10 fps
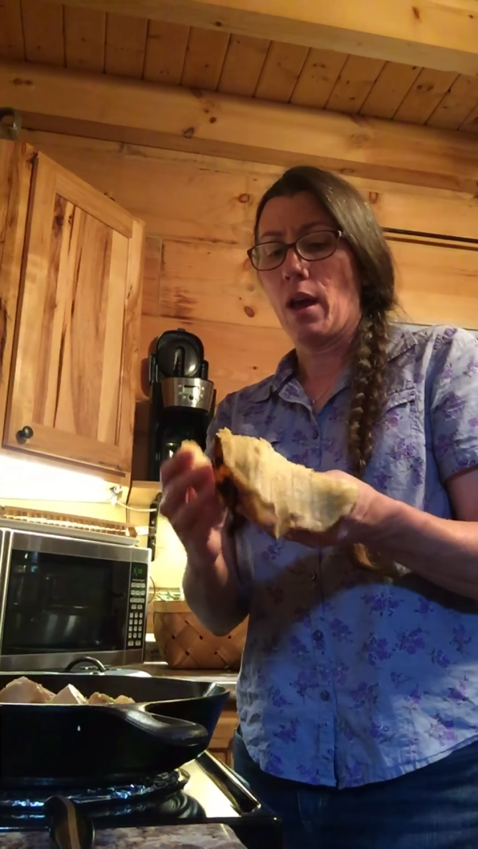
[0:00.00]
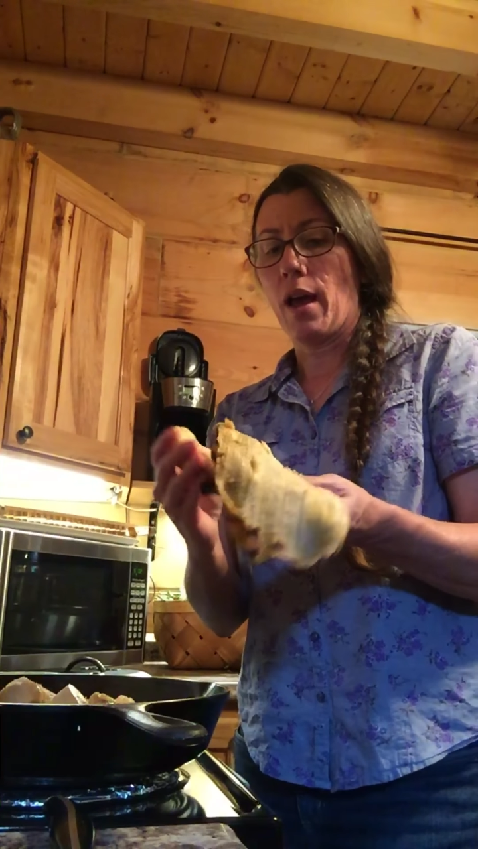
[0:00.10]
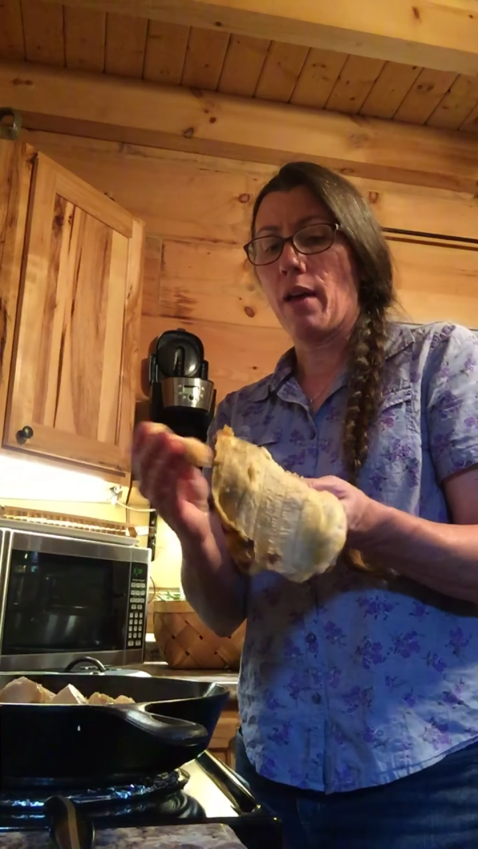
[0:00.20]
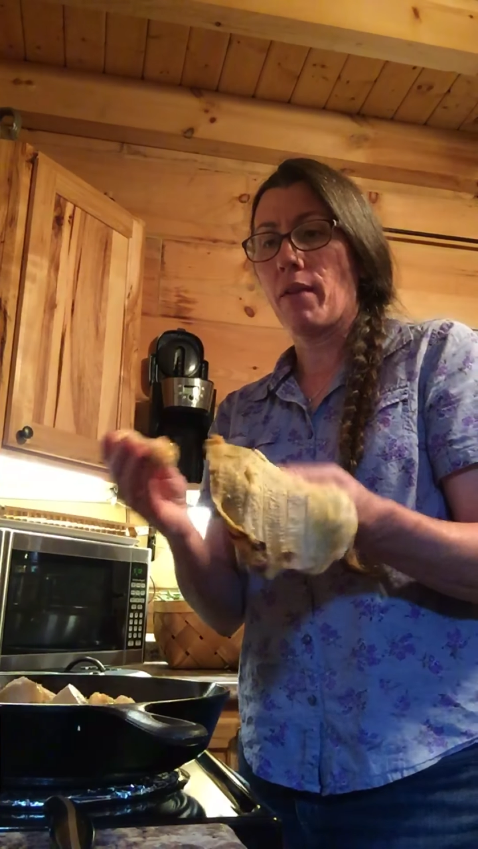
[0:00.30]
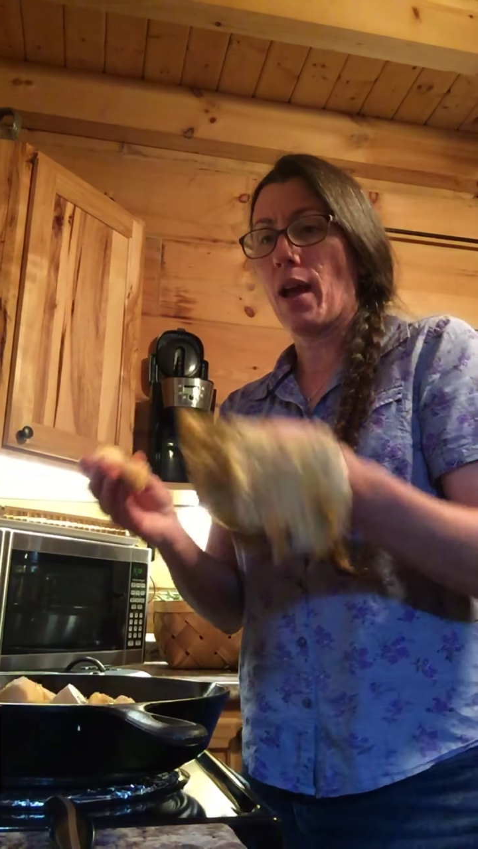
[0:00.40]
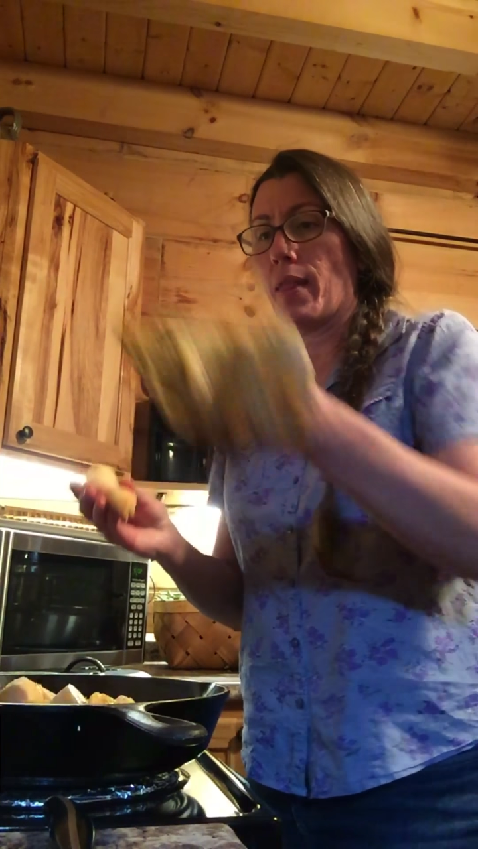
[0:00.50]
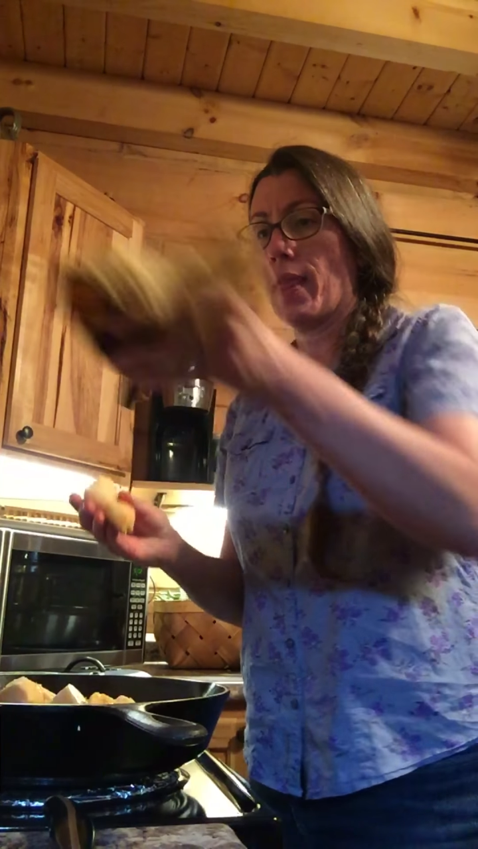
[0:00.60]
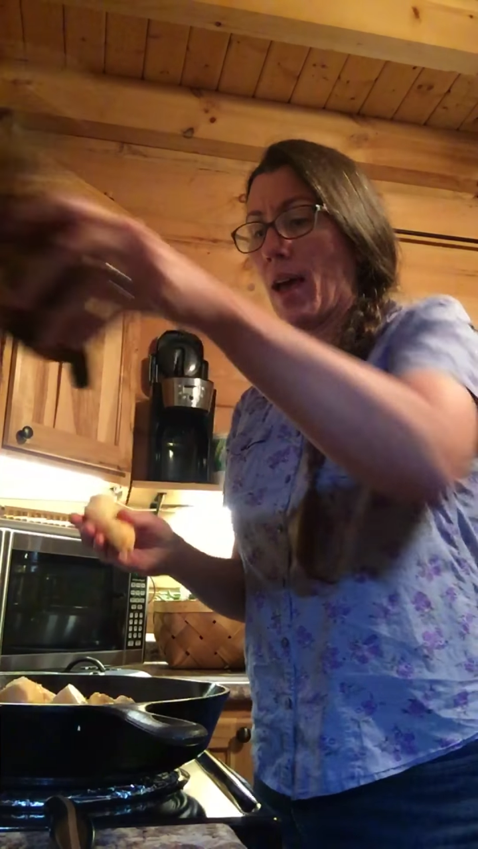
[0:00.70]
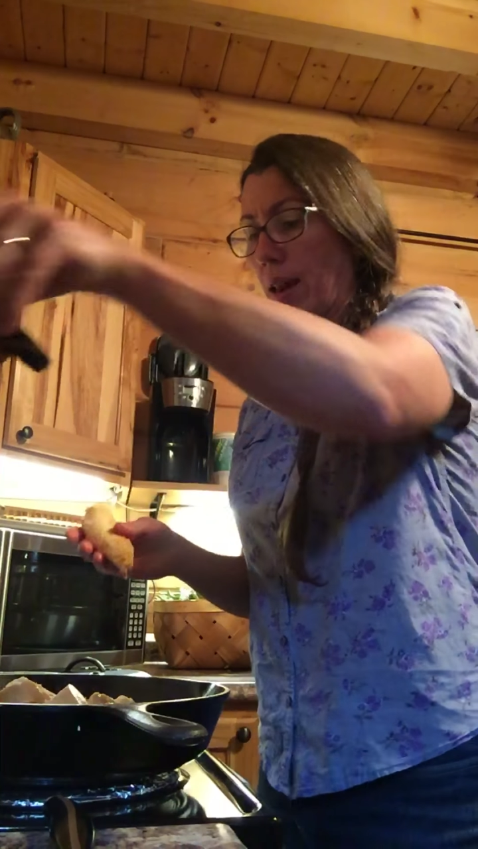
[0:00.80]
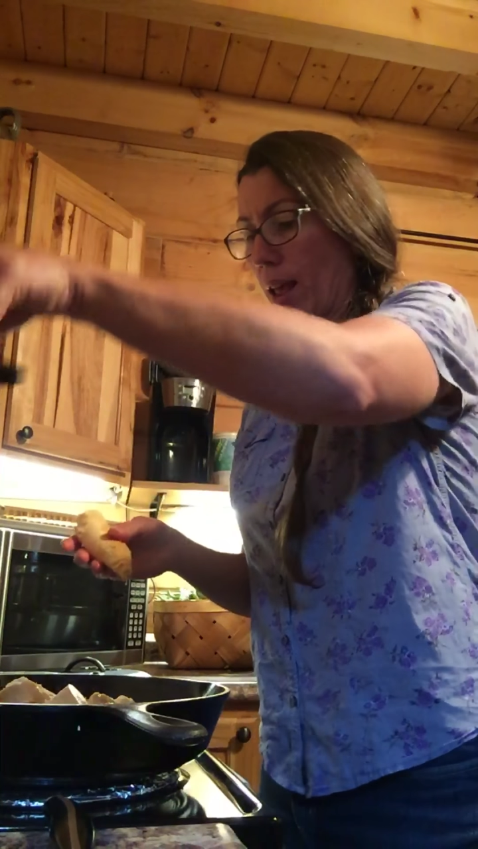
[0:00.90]
I have
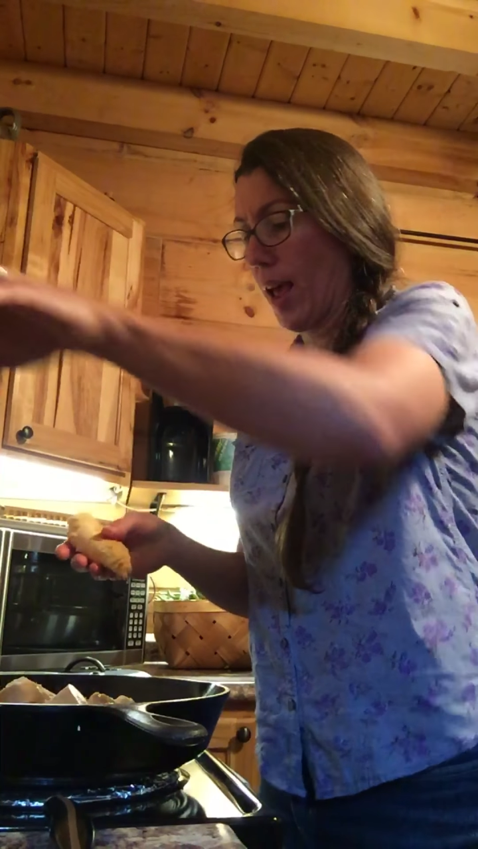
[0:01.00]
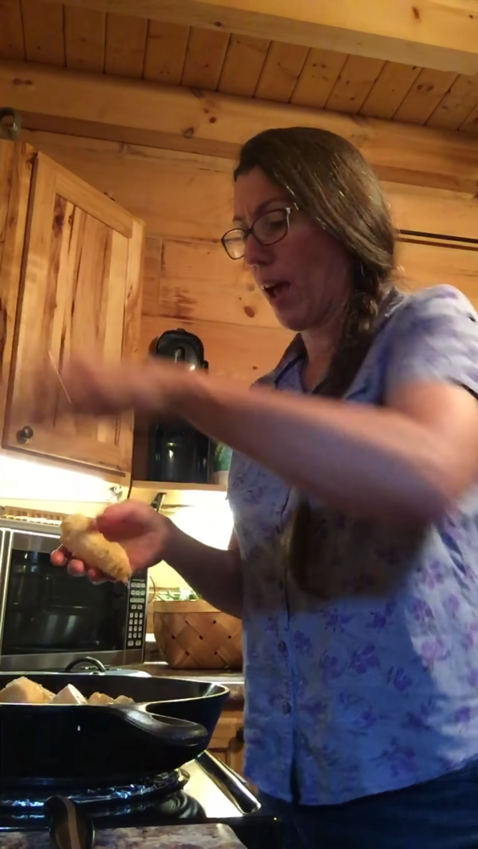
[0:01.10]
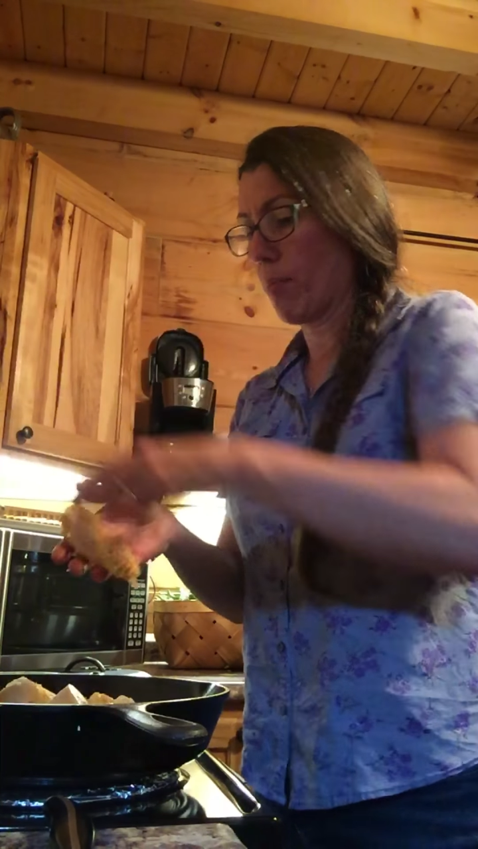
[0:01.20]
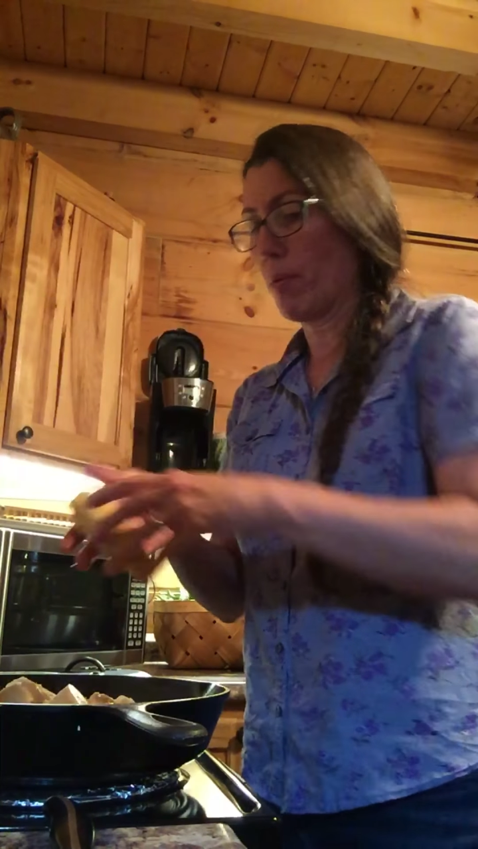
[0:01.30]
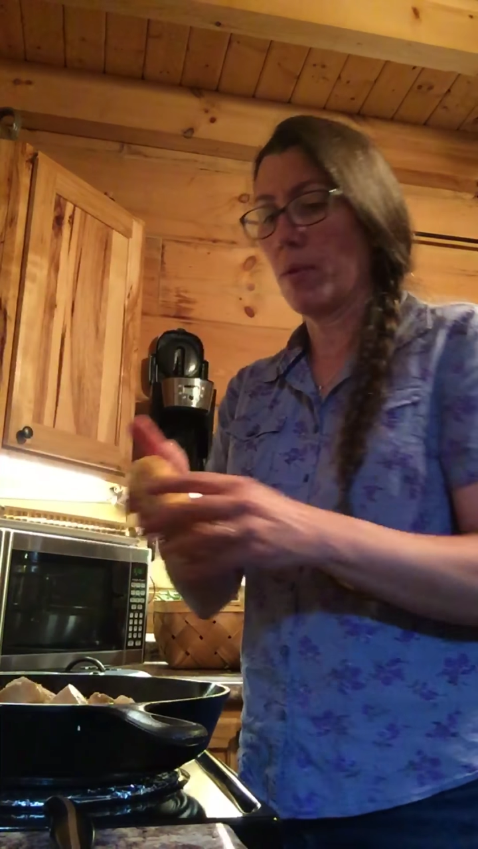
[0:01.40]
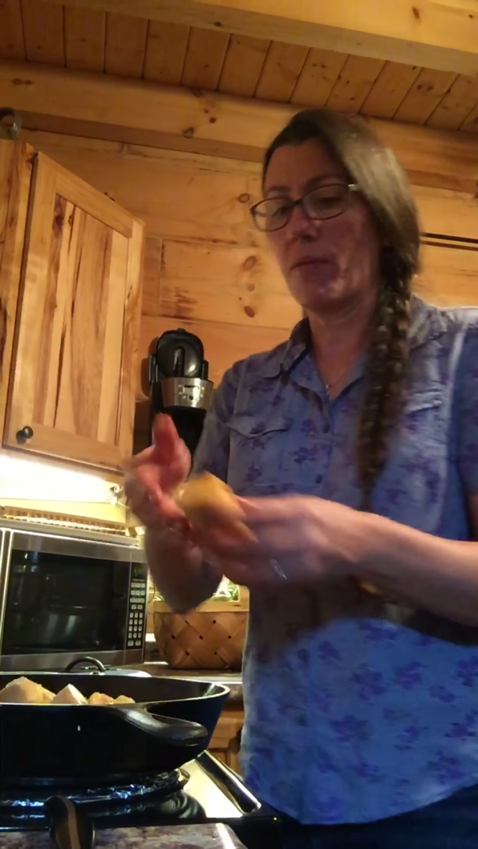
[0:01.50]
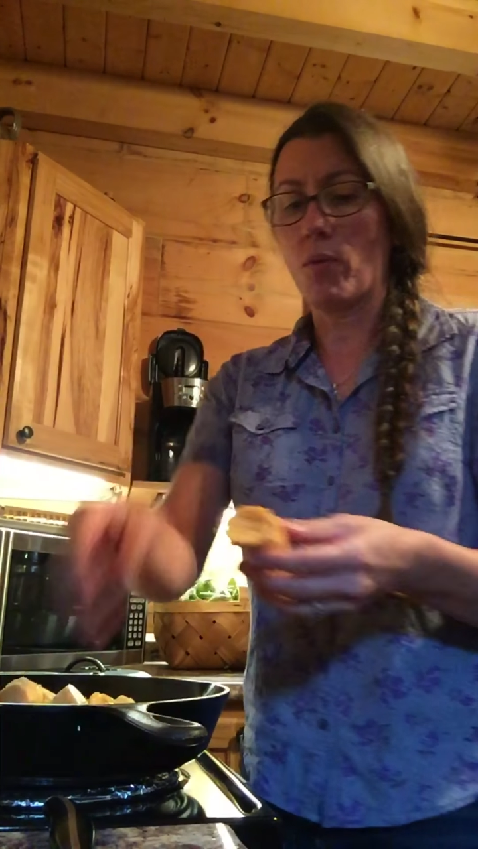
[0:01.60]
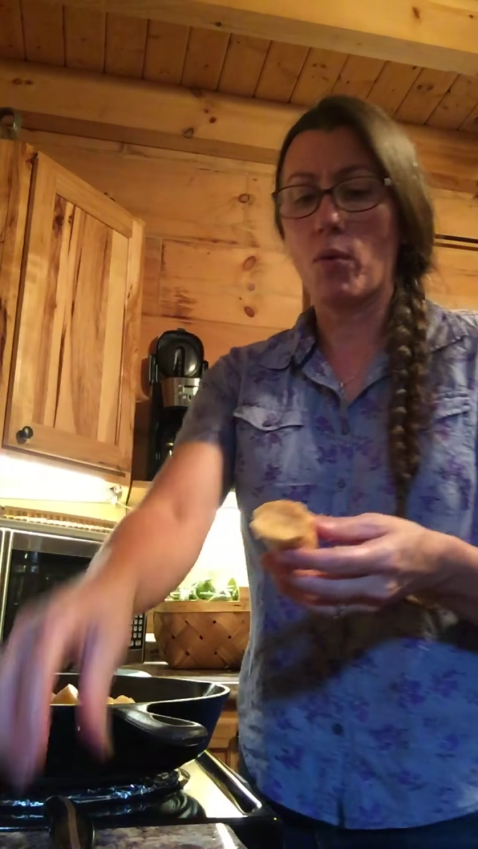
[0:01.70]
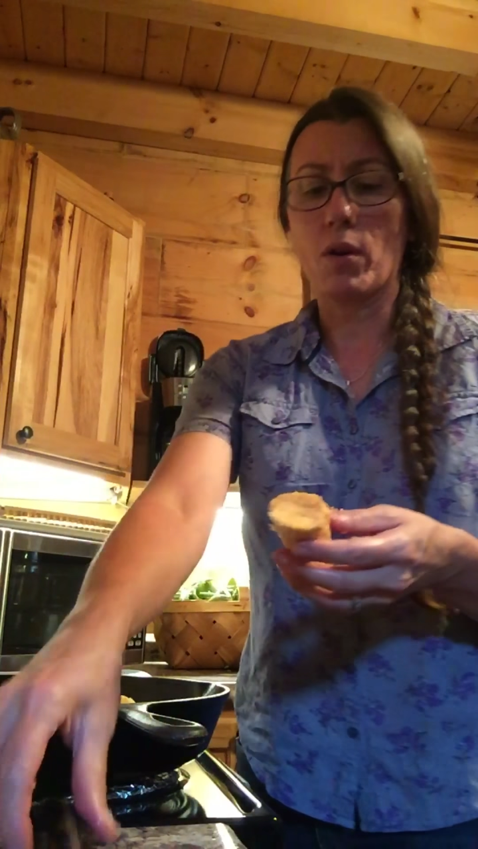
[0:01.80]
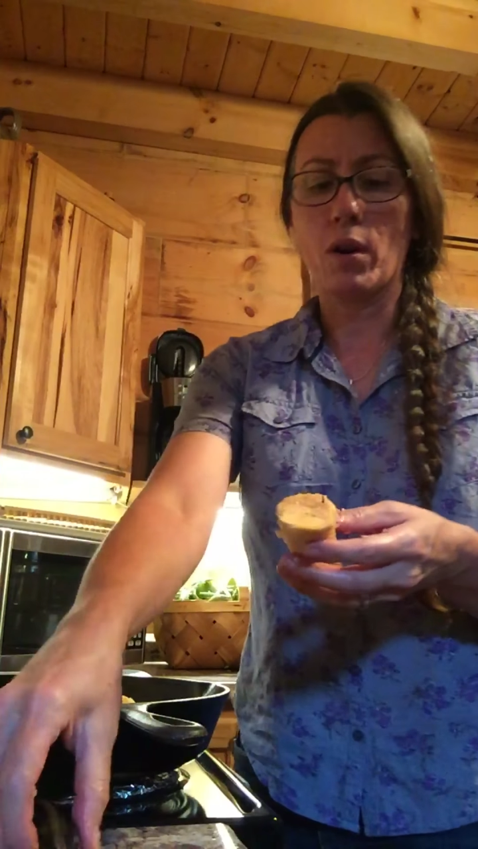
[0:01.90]
had that happen
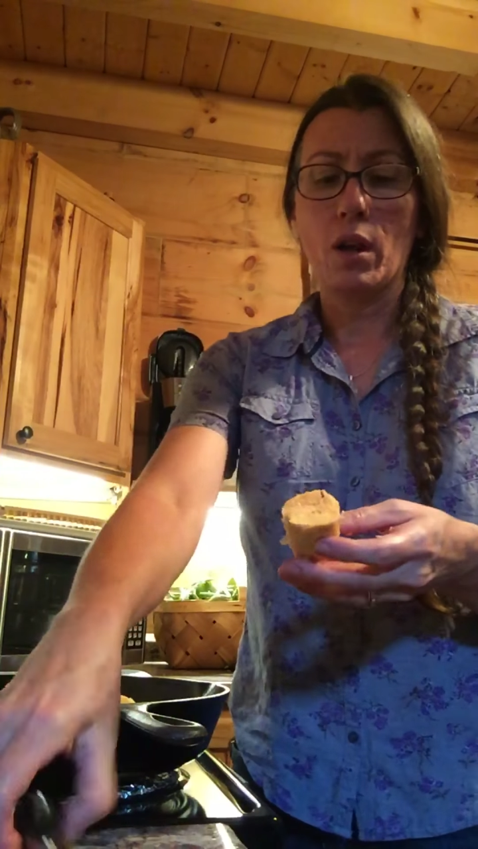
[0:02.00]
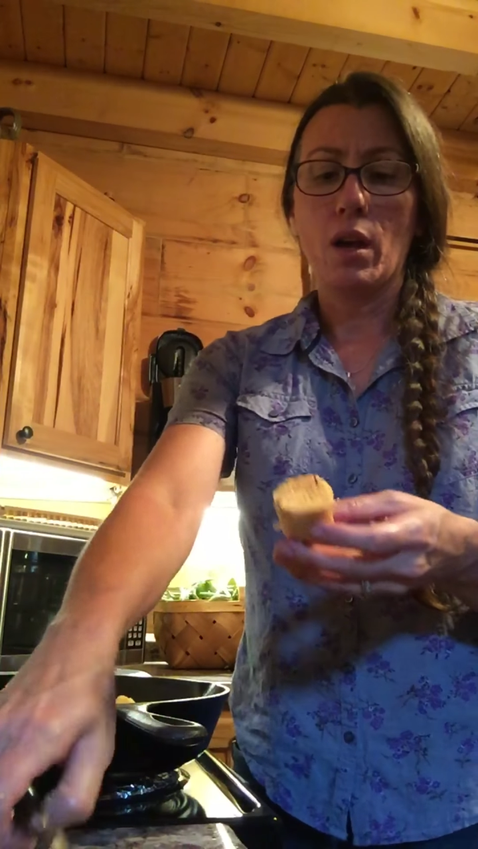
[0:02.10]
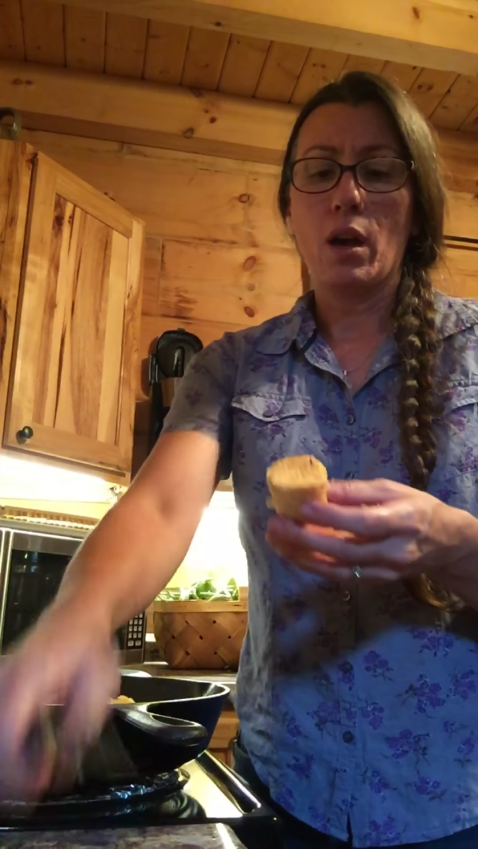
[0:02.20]
before.